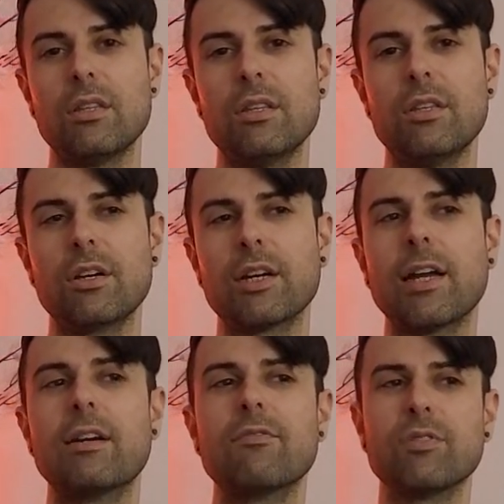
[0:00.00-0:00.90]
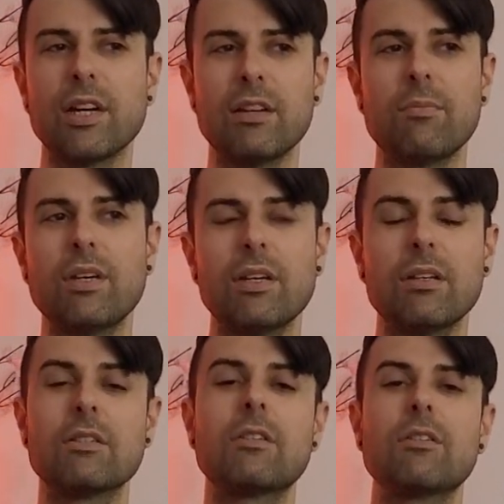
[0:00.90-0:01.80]
that kind of led
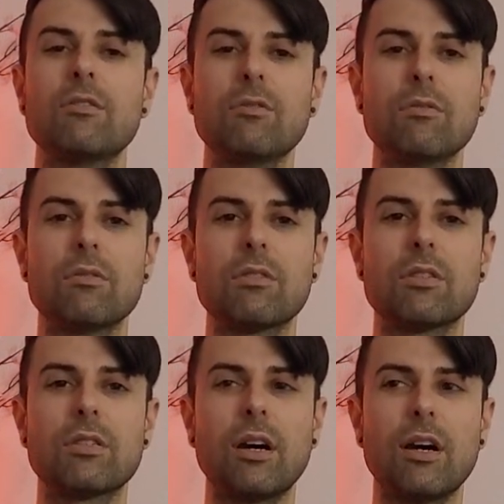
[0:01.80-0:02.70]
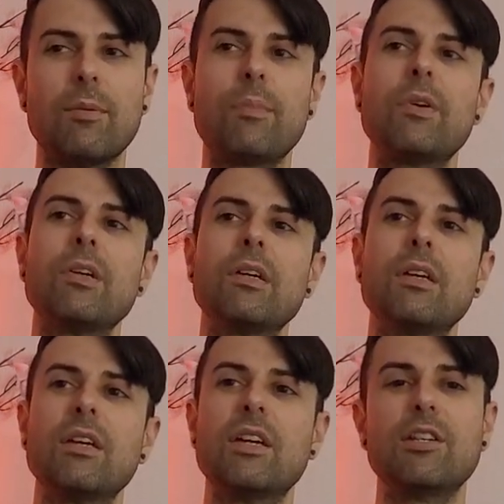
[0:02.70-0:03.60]
me to stop
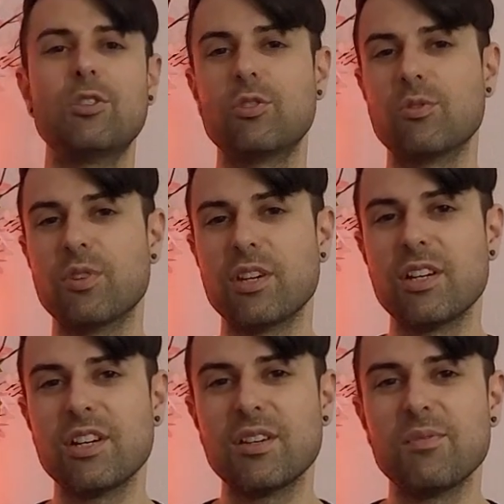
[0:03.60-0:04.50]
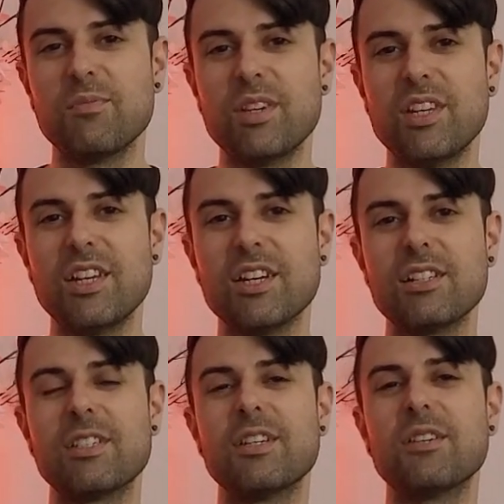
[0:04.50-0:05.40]
enjoying
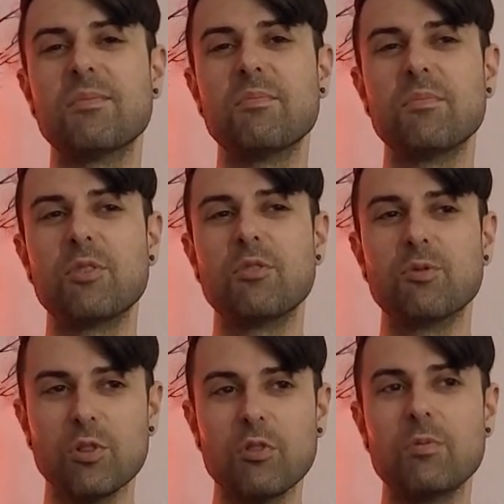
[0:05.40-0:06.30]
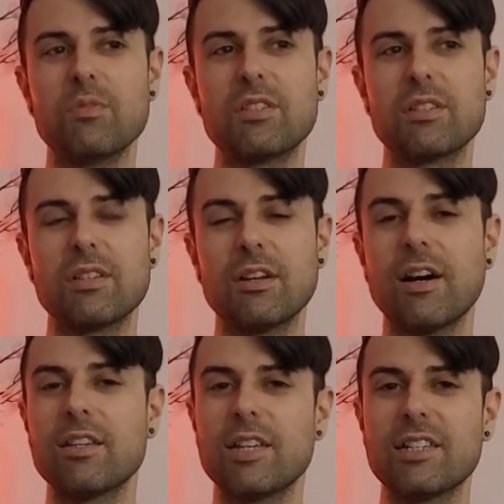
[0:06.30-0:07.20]
BDSM groups,
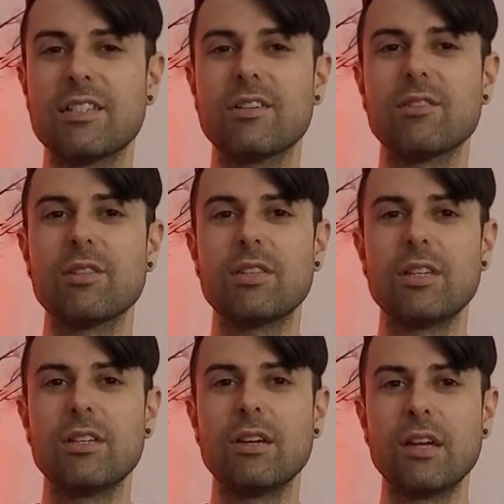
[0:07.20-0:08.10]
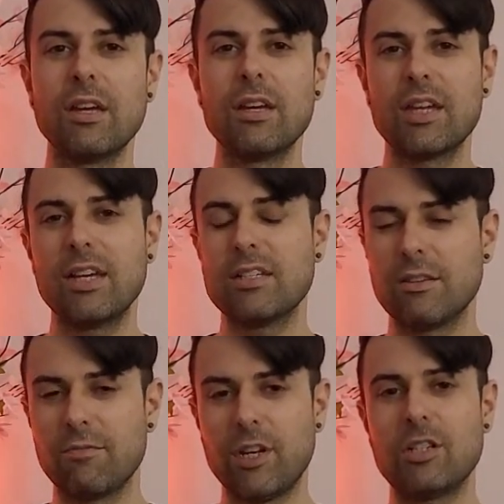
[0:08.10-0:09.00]
not necessarily the kinks
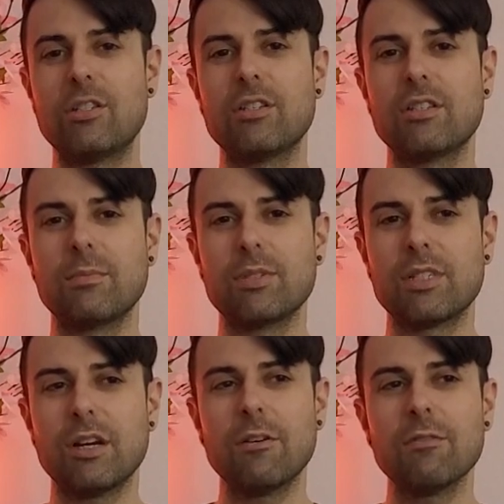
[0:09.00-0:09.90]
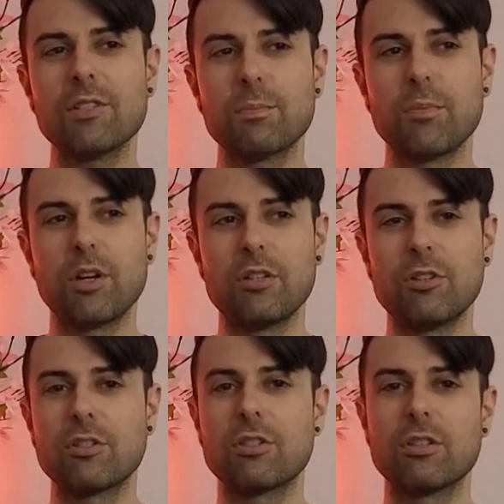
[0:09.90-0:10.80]
and fetishes themselves, but
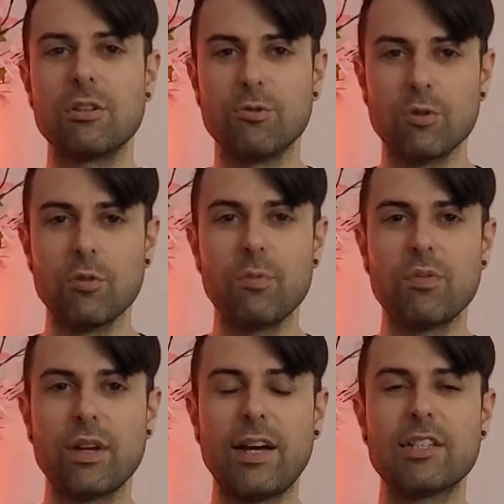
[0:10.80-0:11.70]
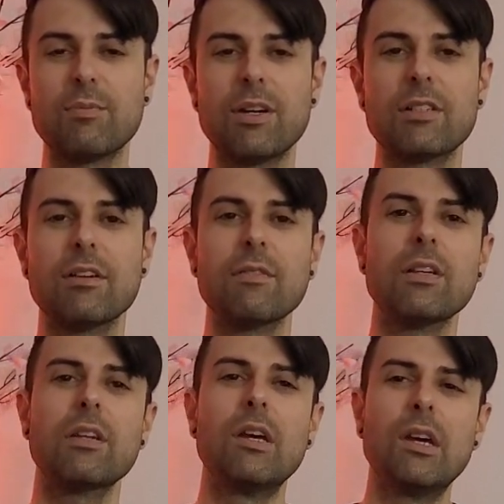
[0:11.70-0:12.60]
just the group aspect of
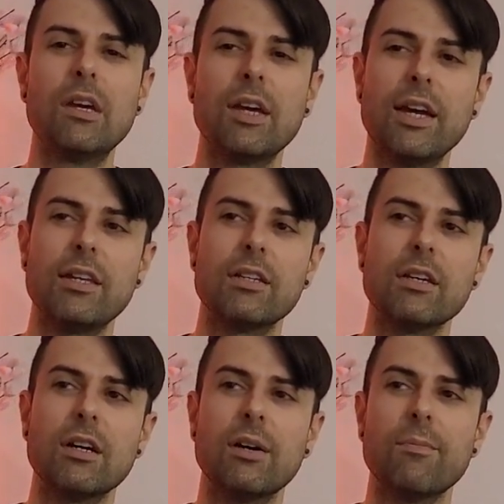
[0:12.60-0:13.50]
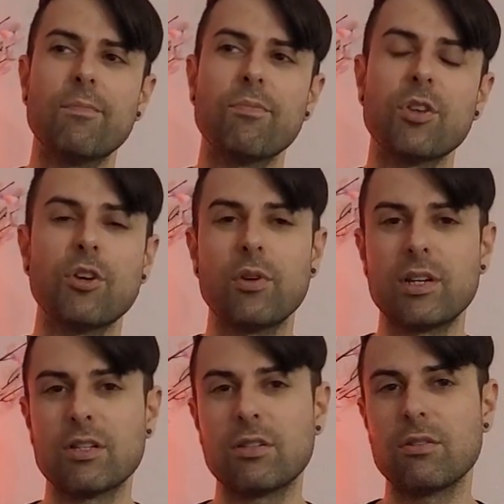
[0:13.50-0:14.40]
it. And
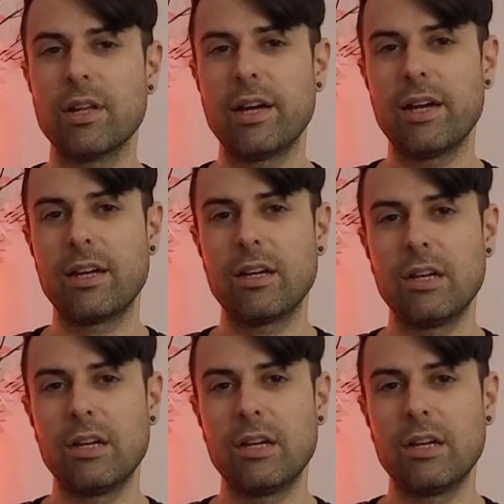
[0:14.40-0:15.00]
going to, like,